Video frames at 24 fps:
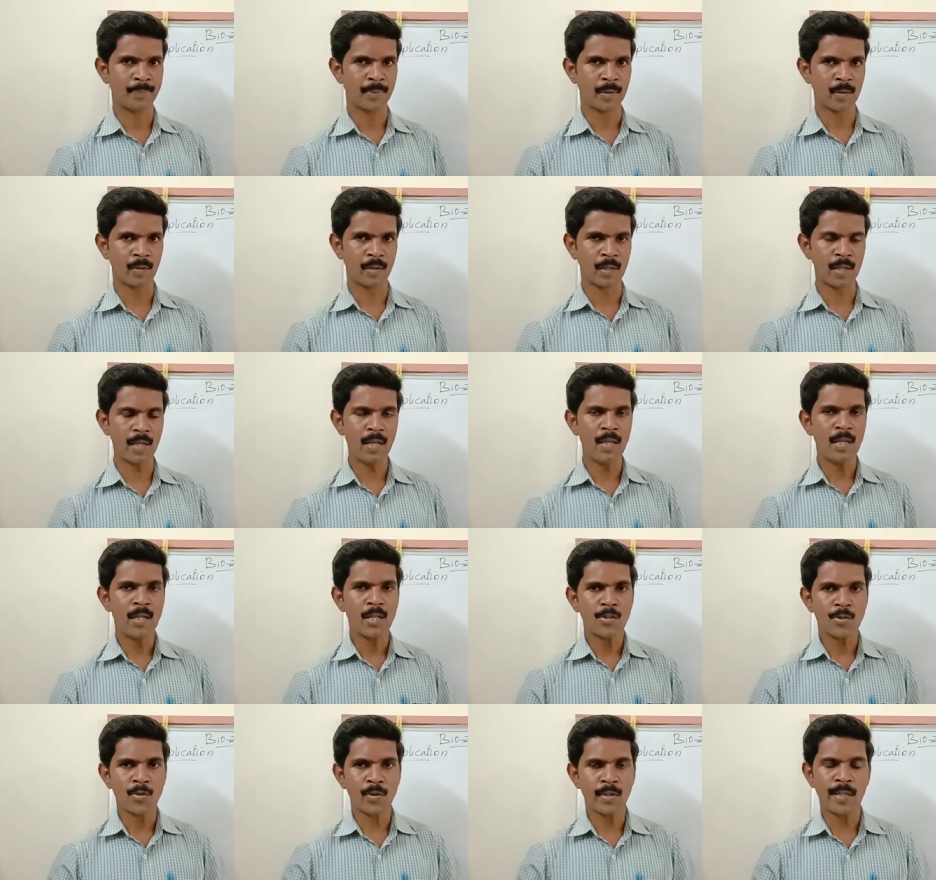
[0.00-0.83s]

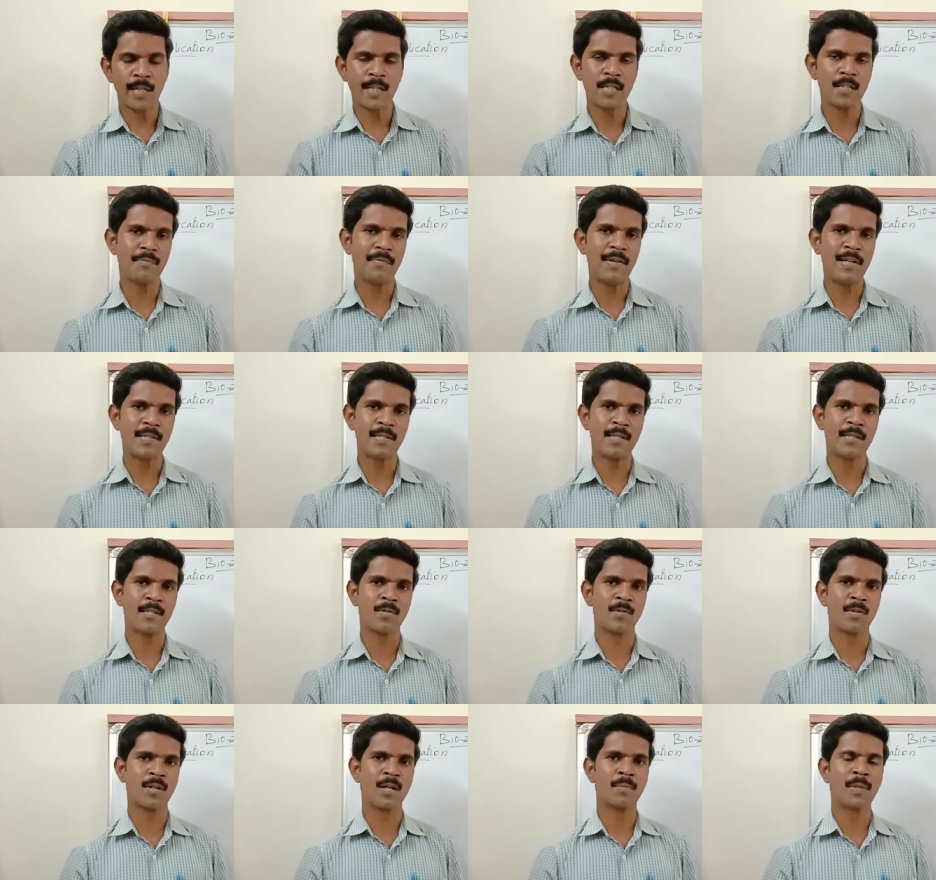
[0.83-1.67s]
Okay, so S phase
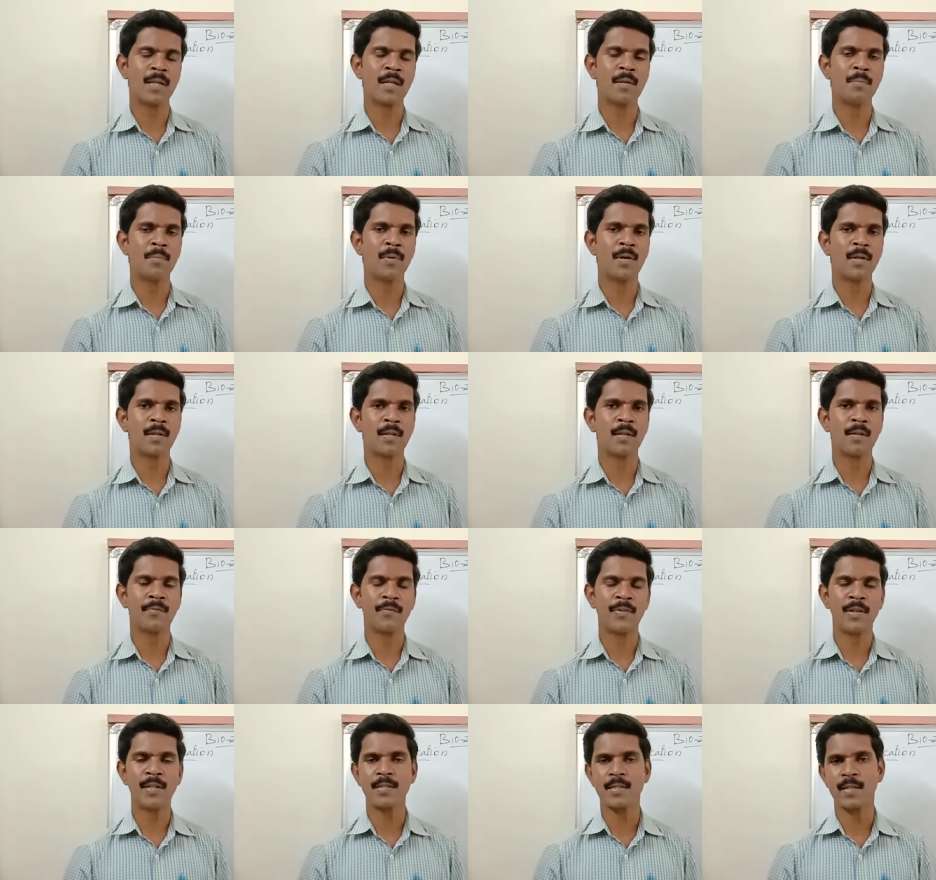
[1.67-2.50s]
is one of the important
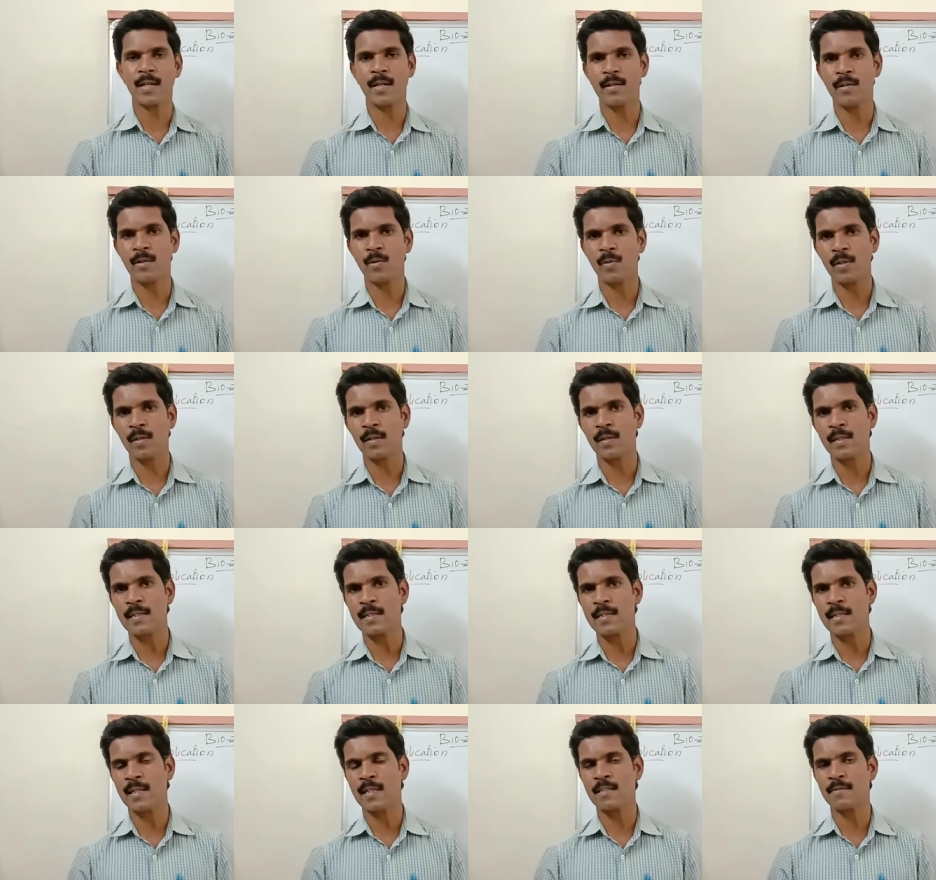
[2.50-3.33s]
phase, and during
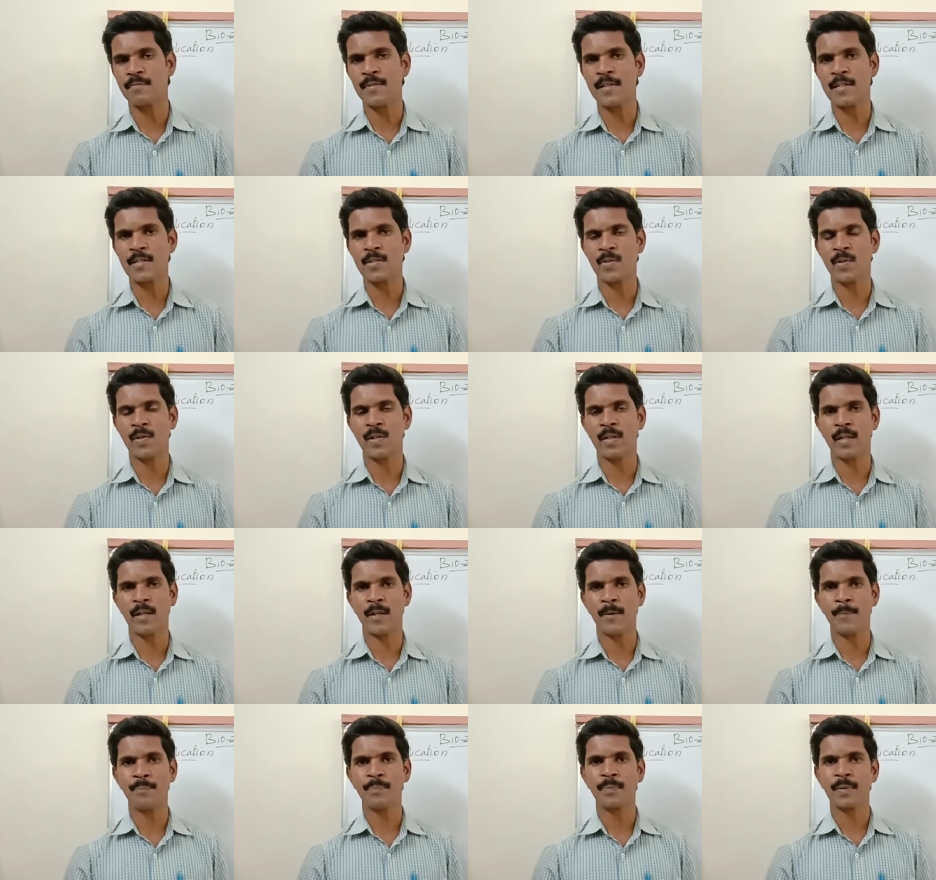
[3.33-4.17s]
this S phase
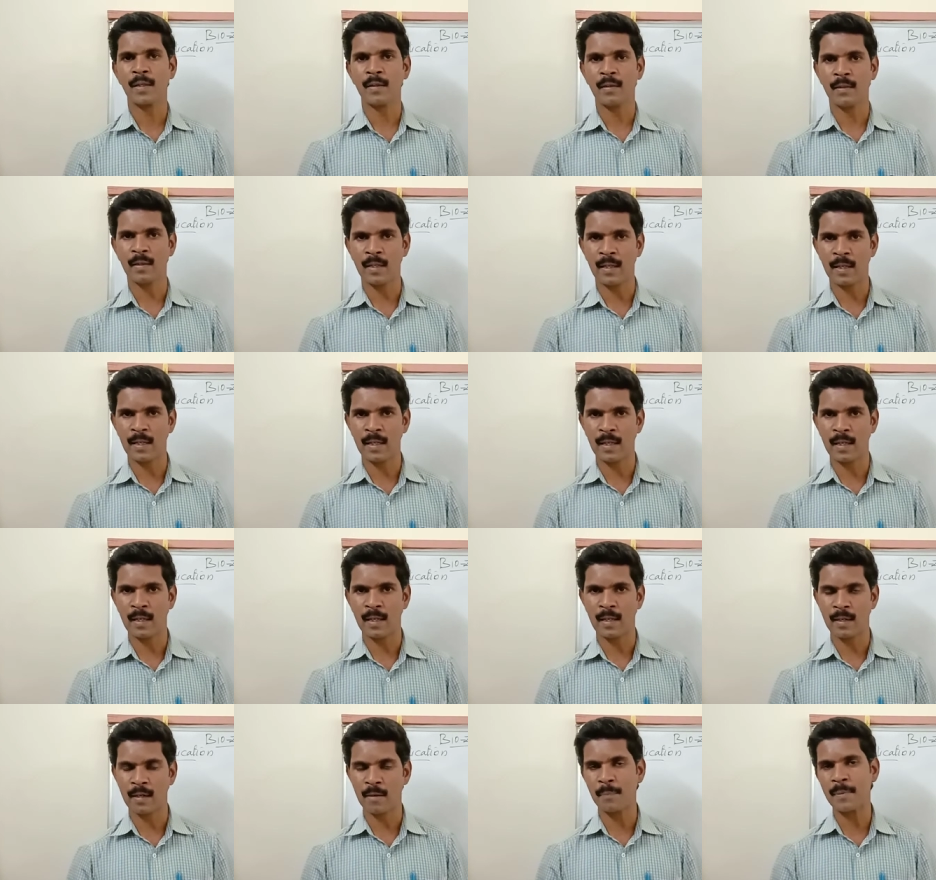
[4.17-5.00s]
only
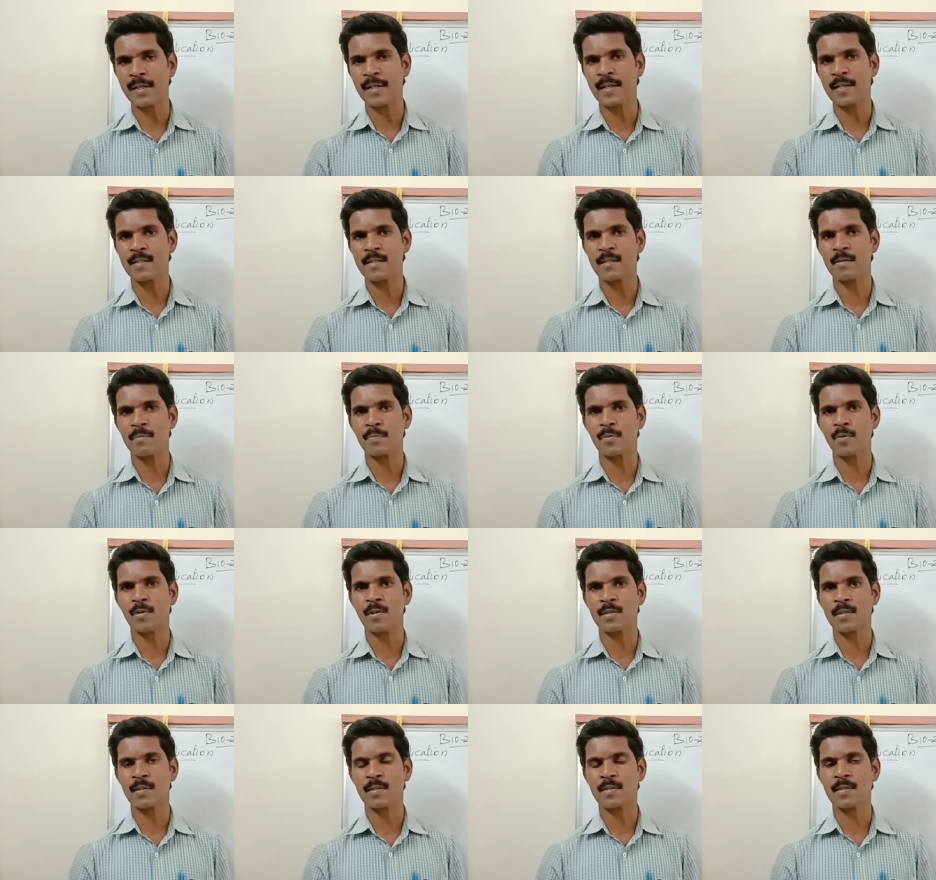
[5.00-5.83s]
the replication
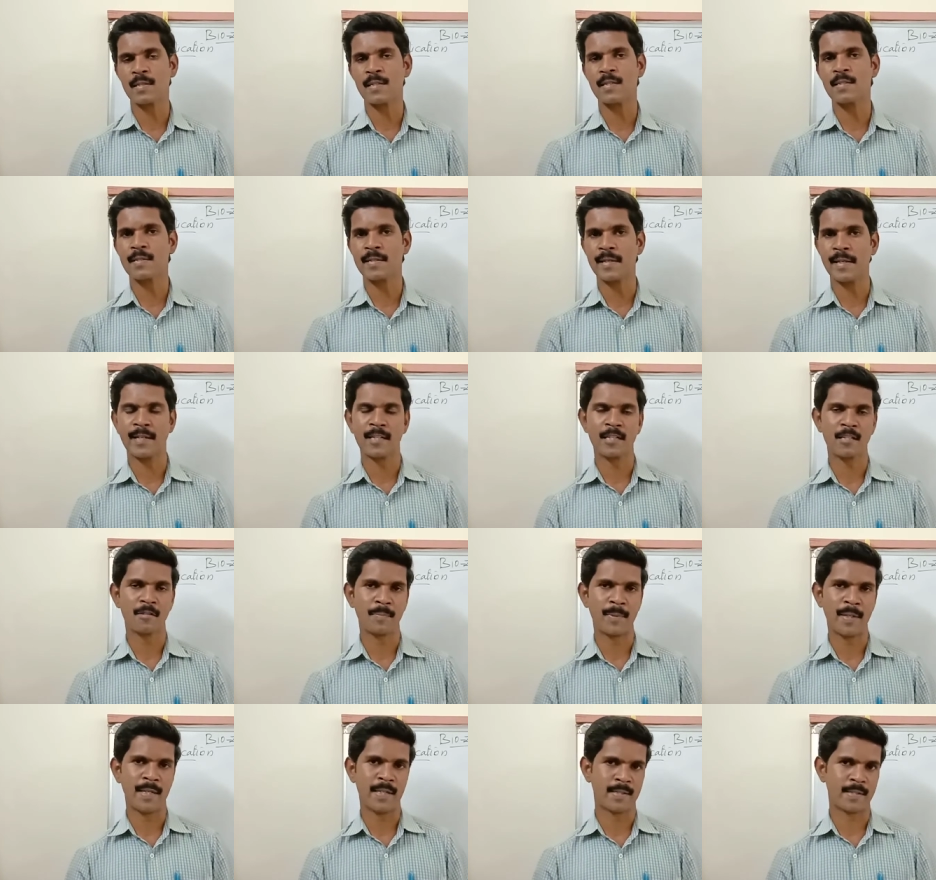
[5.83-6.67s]
process takes
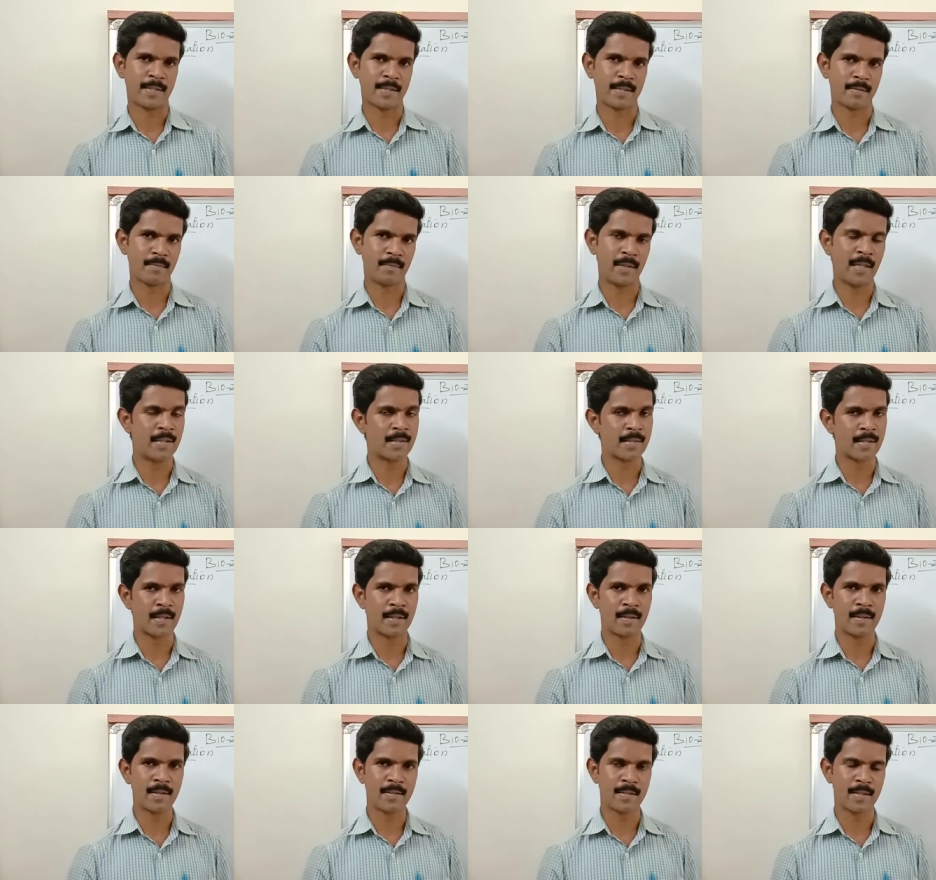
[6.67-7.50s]
place
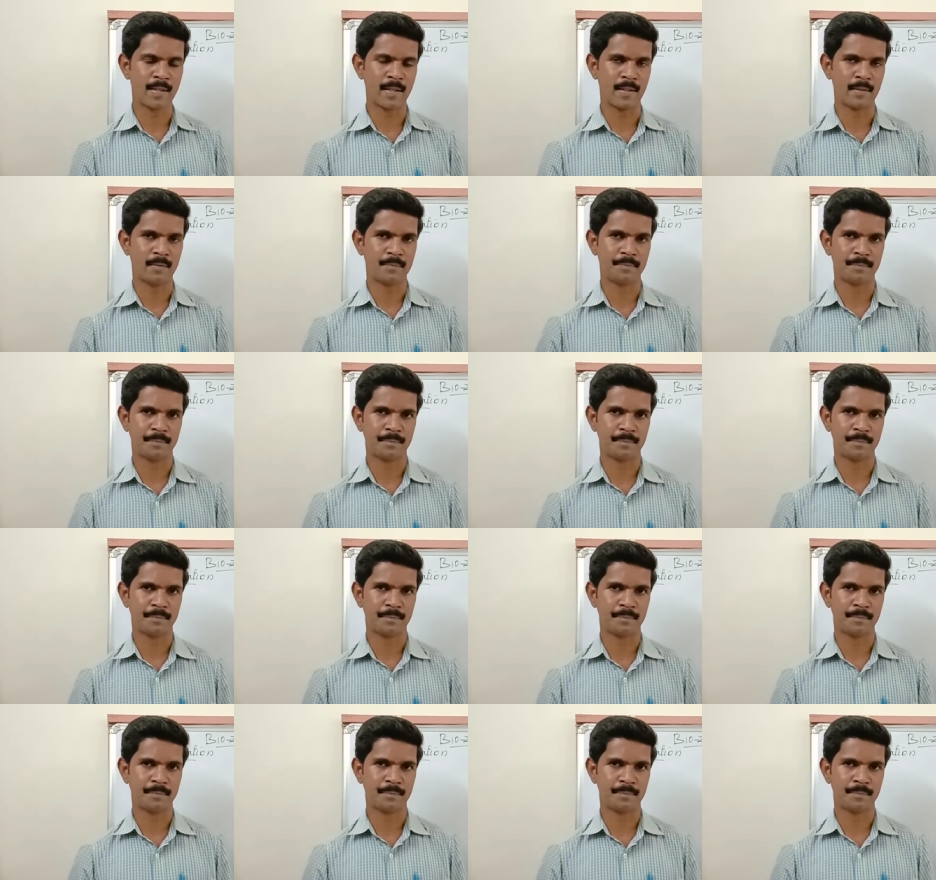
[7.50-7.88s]
inside the cell.